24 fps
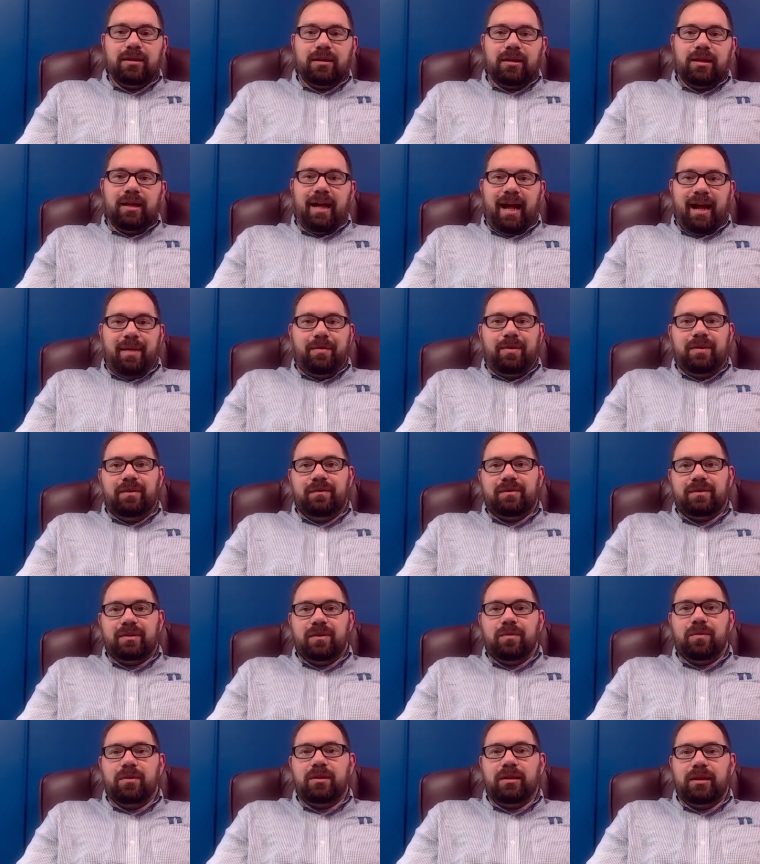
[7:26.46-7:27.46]
happen if
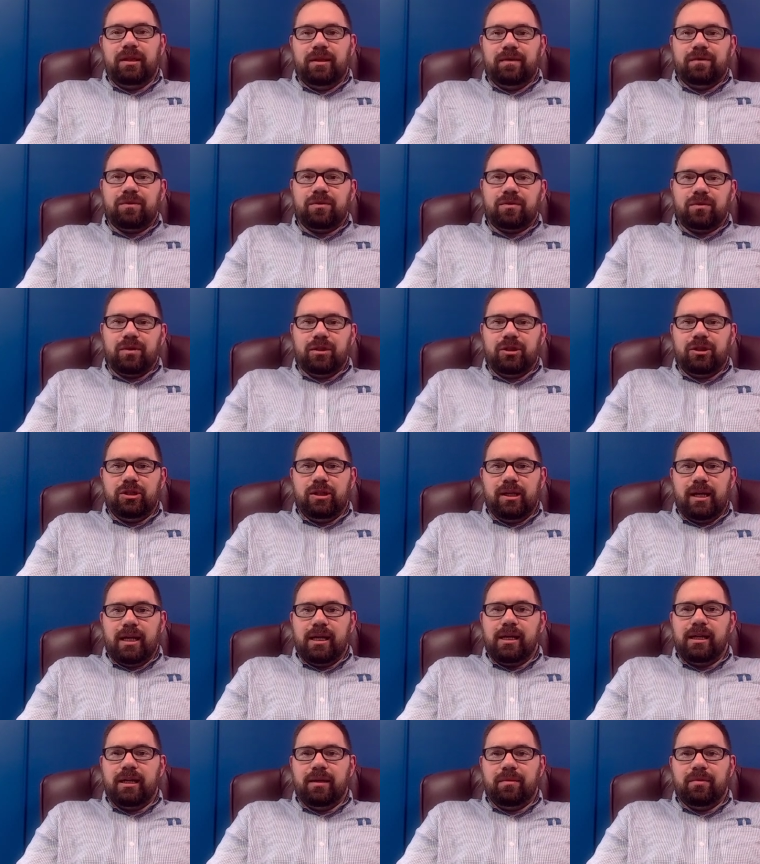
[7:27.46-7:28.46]
someone leaves
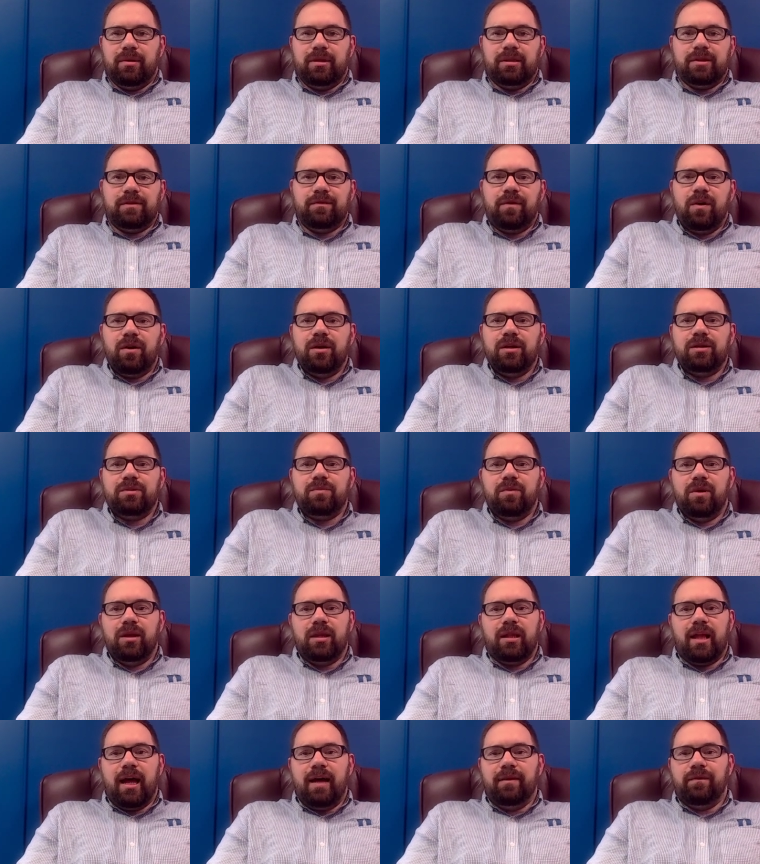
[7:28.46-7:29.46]
Christianity. But as far as
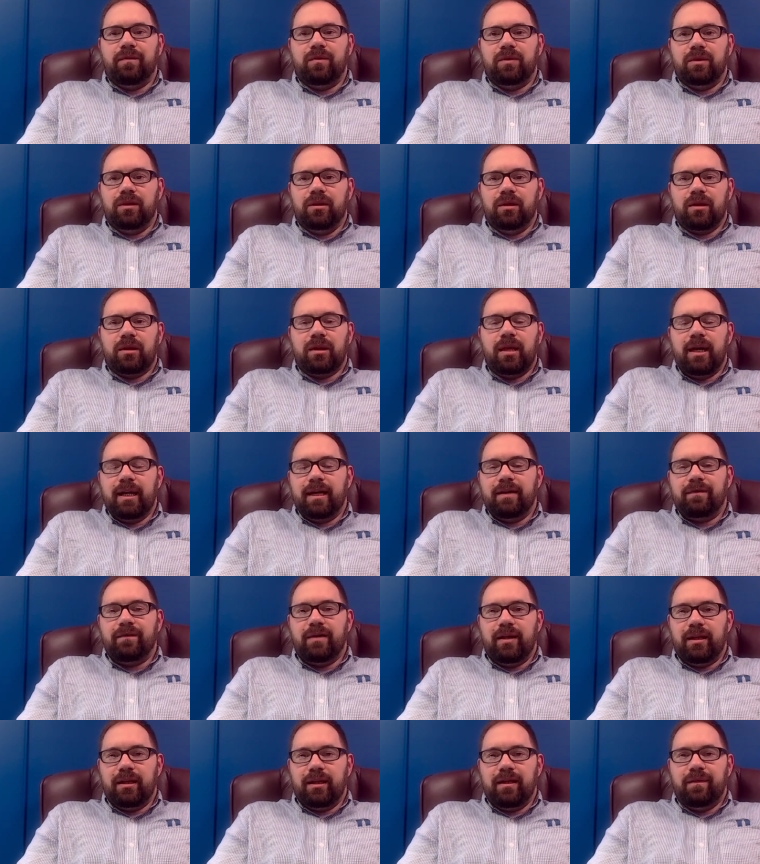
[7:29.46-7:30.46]
what life would look like
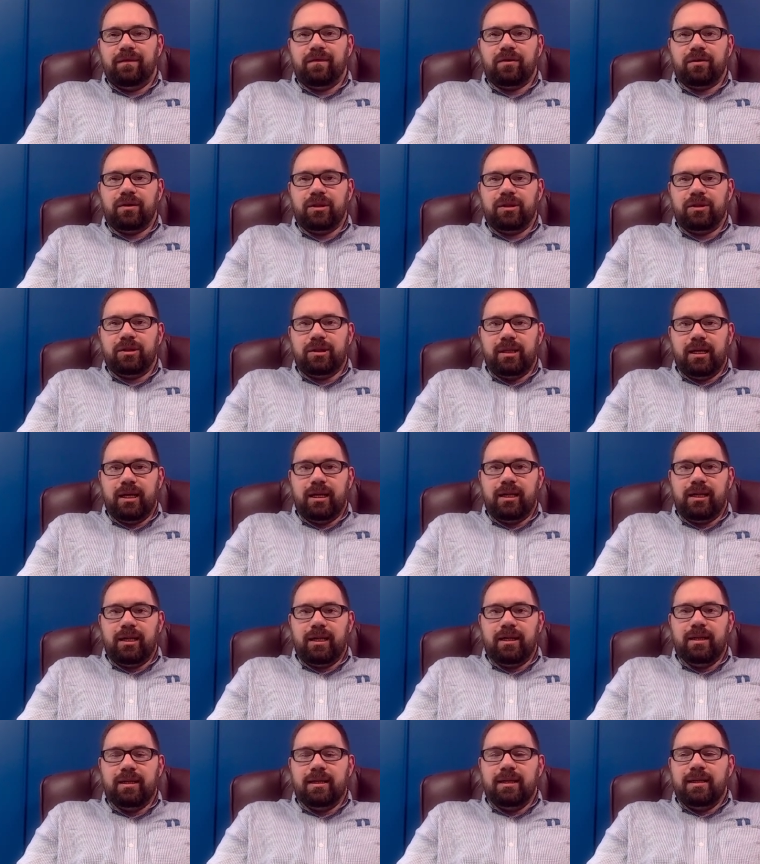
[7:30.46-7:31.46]
if I left
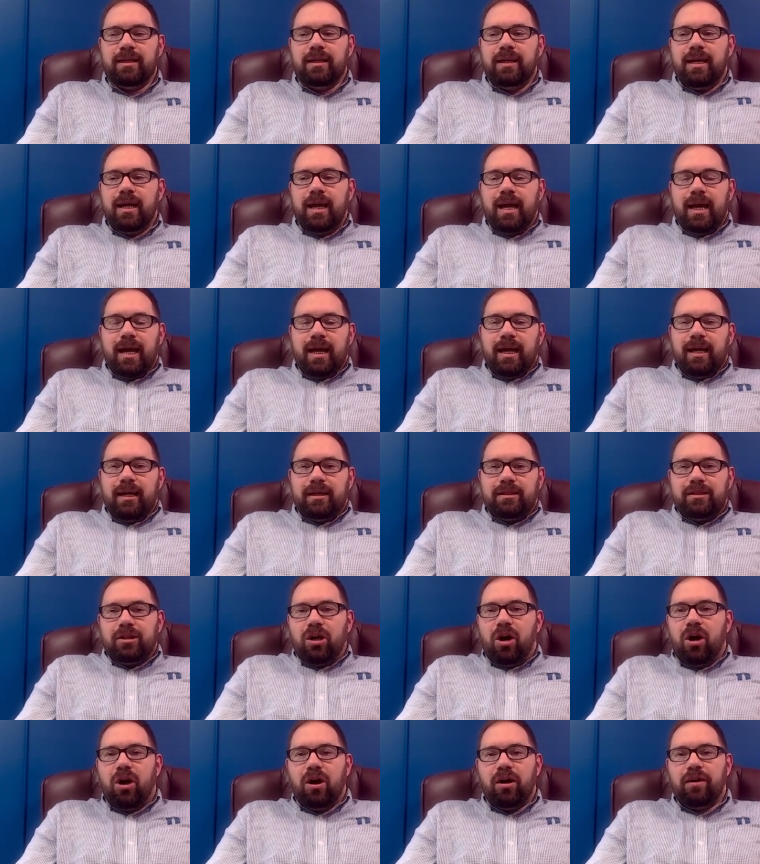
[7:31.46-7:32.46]
Christianity, it's
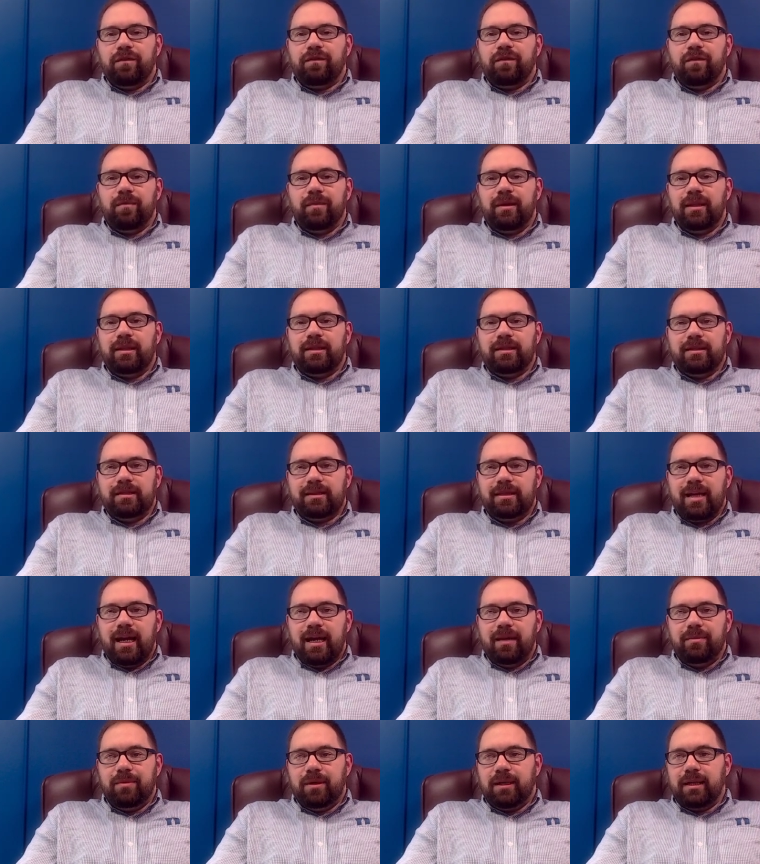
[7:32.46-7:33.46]
hard for me to
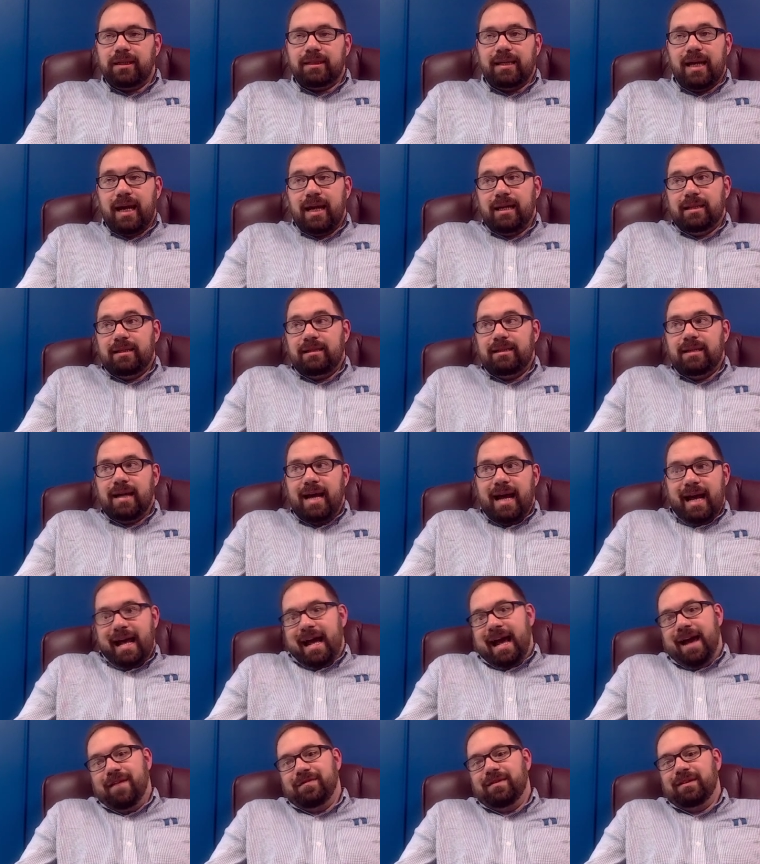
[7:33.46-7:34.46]
say because I
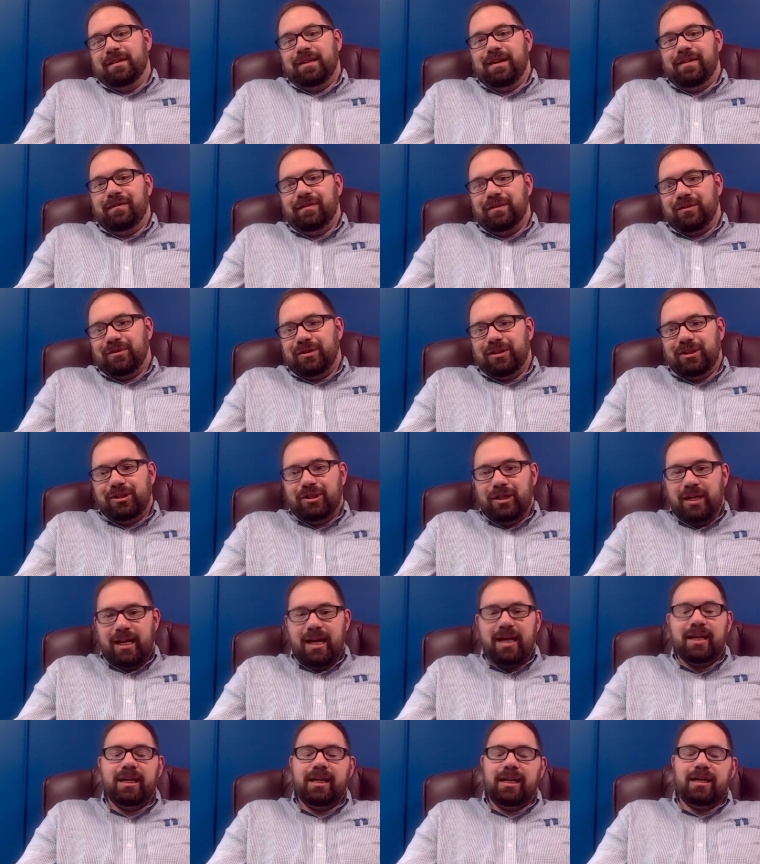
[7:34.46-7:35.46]
haven't left
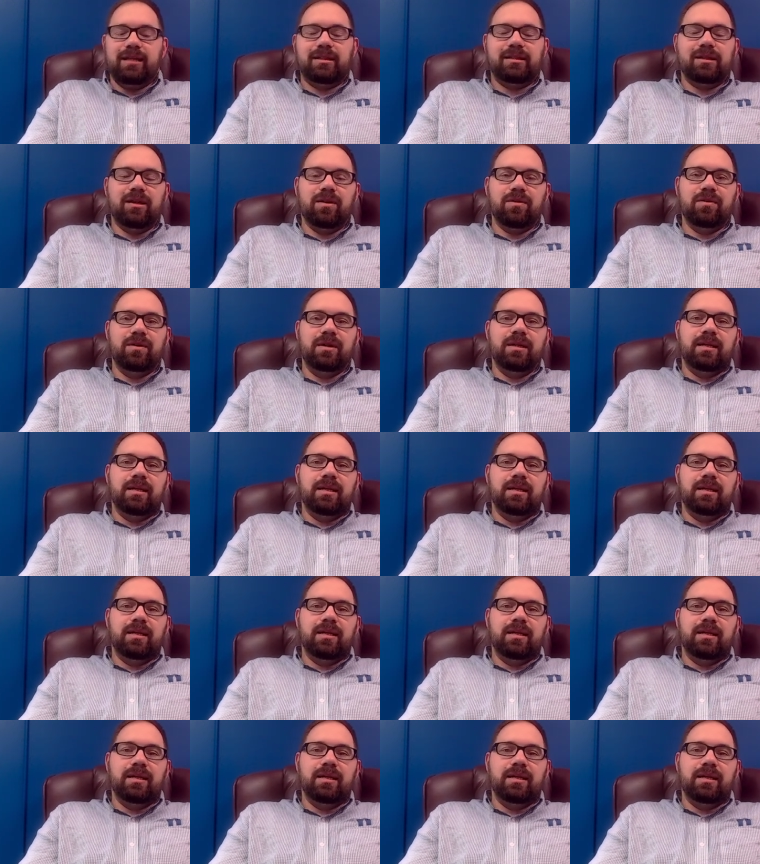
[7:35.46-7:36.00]
Christianity. So